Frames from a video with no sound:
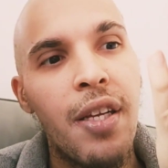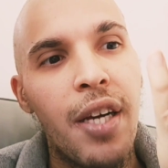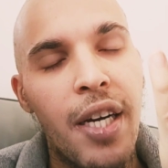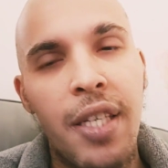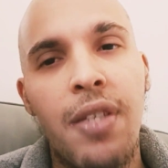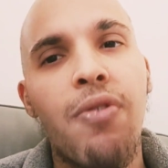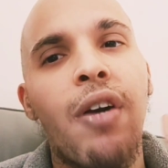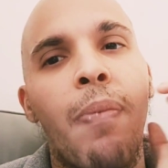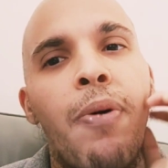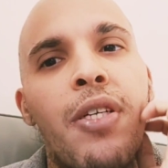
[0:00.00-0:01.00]
I can still
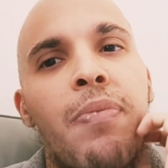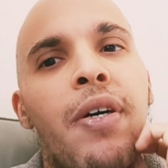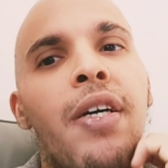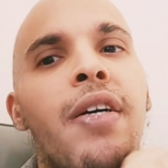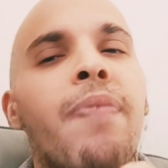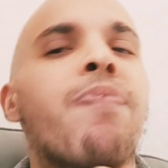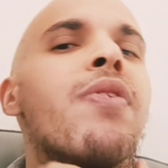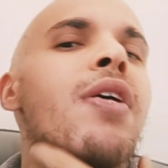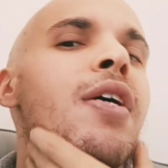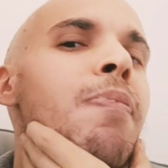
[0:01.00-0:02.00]
grab past my hair.
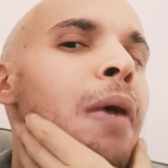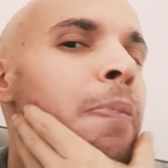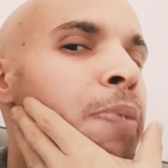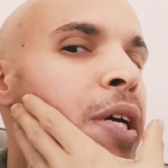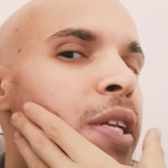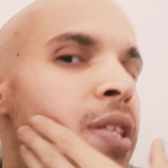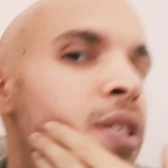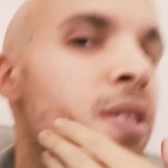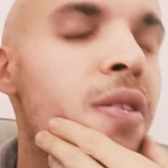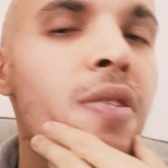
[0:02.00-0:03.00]
My beard
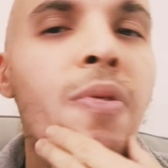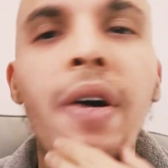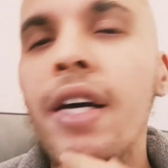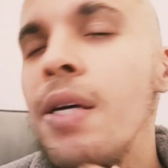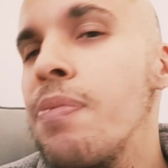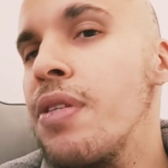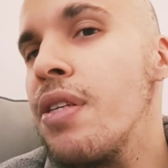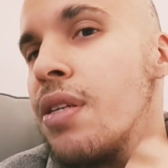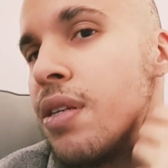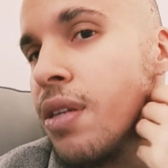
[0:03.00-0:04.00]
is quite
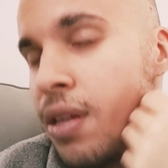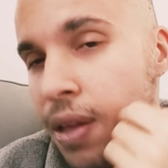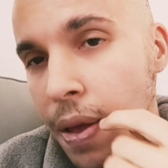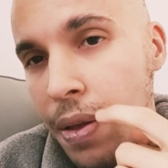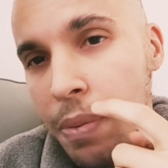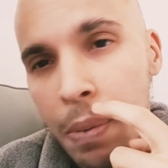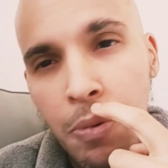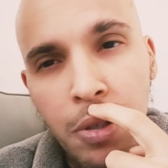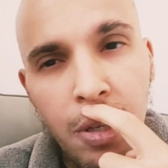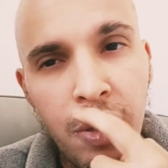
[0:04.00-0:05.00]
empty. My
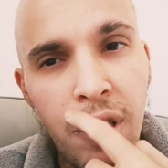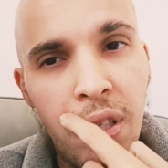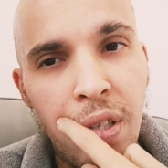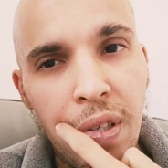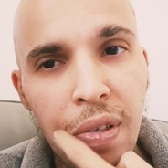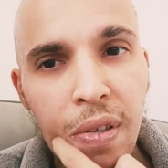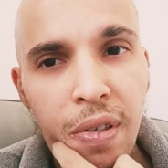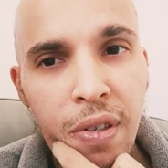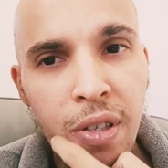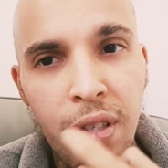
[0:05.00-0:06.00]
moustache is
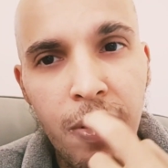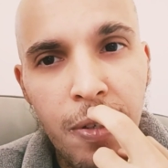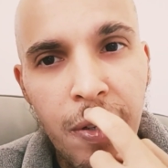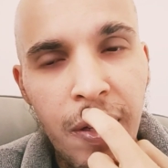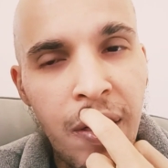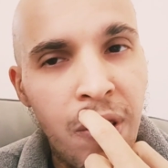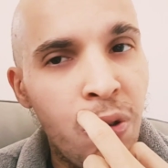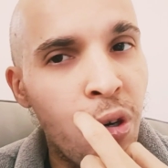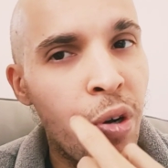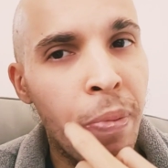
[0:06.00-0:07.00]
just, it's all
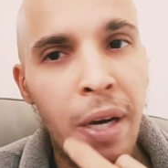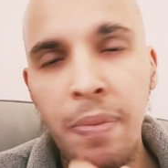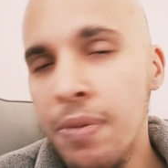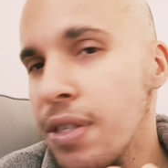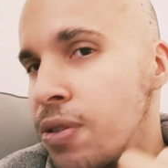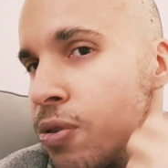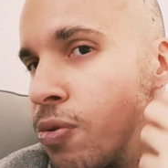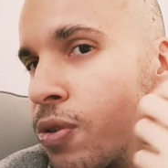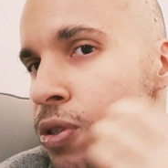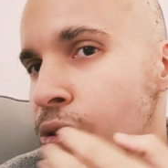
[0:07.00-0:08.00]
going by, it's all,
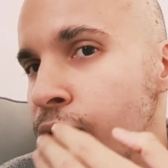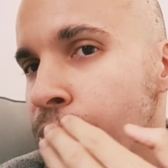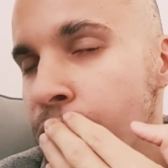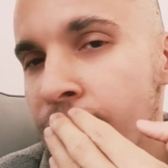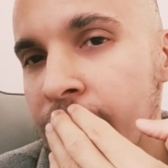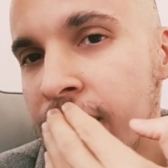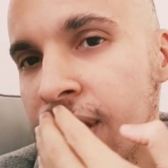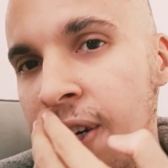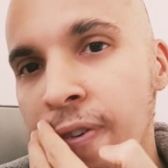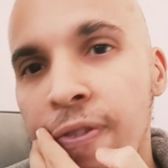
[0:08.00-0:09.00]
it's all removing
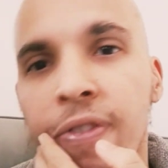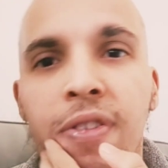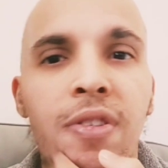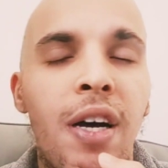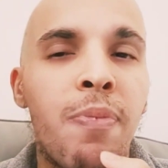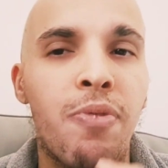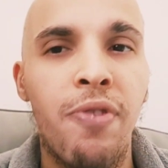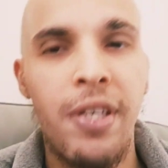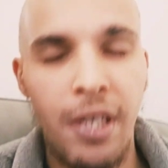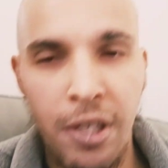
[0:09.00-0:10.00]
itself. So I'm not
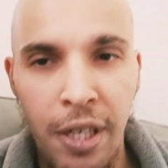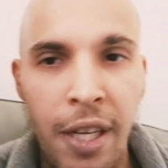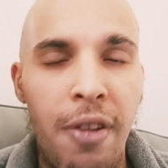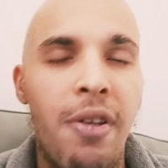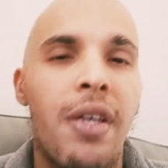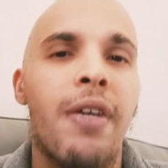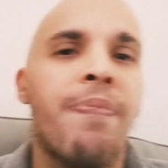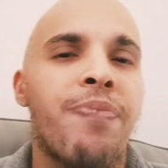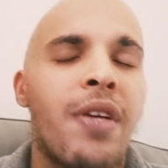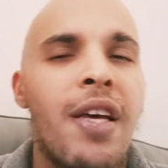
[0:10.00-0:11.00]
really touching anything.
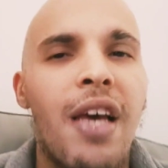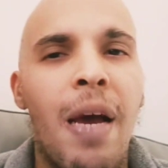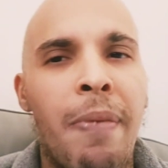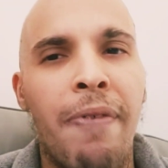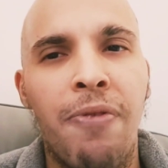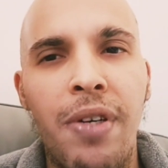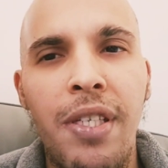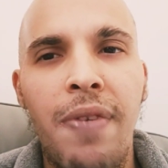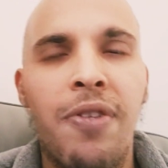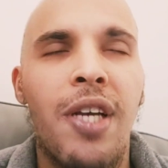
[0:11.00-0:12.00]
And my voice
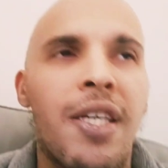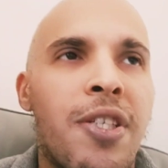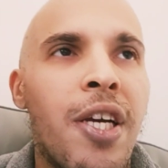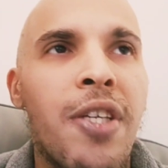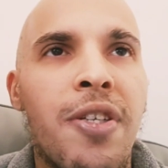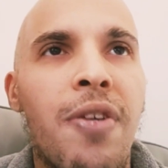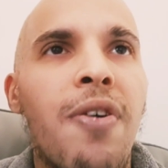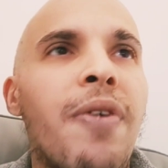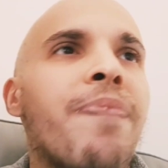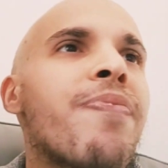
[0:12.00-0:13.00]
have, has changed a
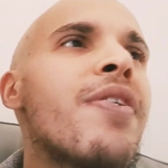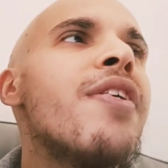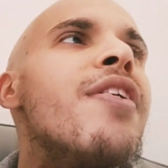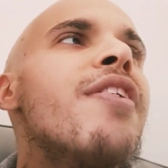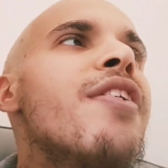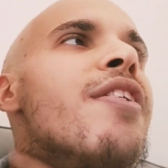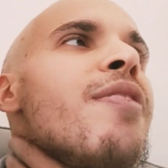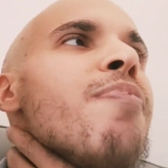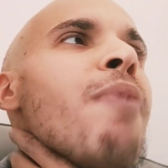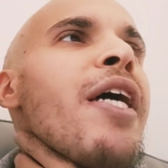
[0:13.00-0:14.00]
lot.
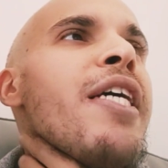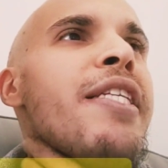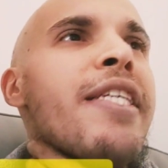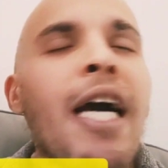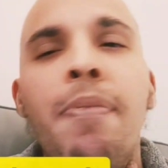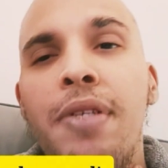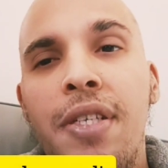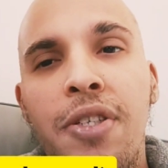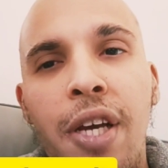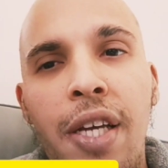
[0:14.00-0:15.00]
My eating habits has
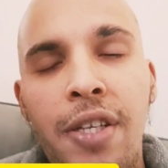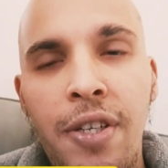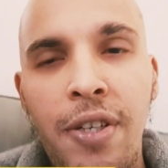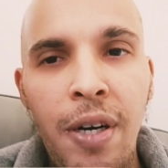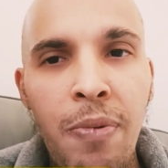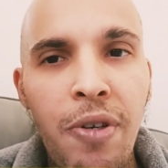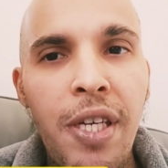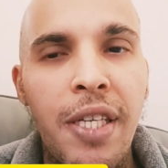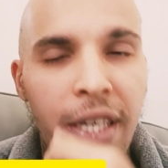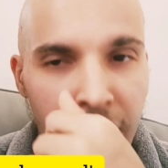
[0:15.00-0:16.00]
changed, you not
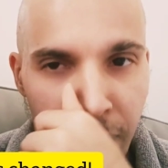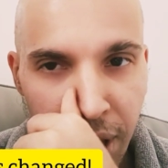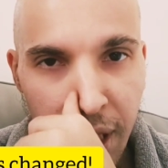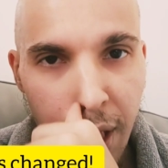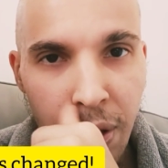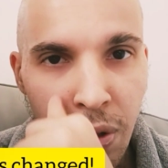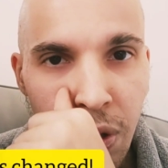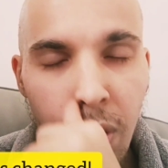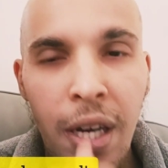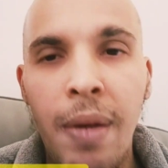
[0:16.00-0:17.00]
eating as much as I used
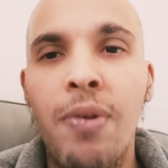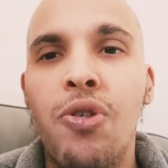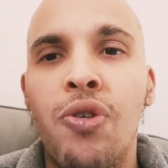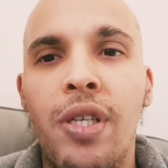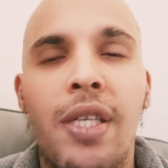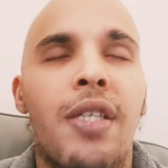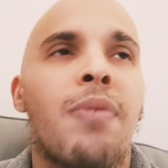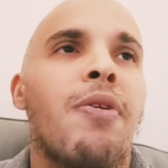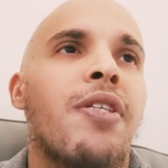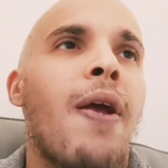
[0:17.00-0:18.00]
to and I'm not drinking as
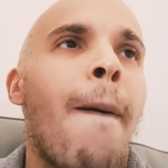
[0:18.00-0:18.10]
much.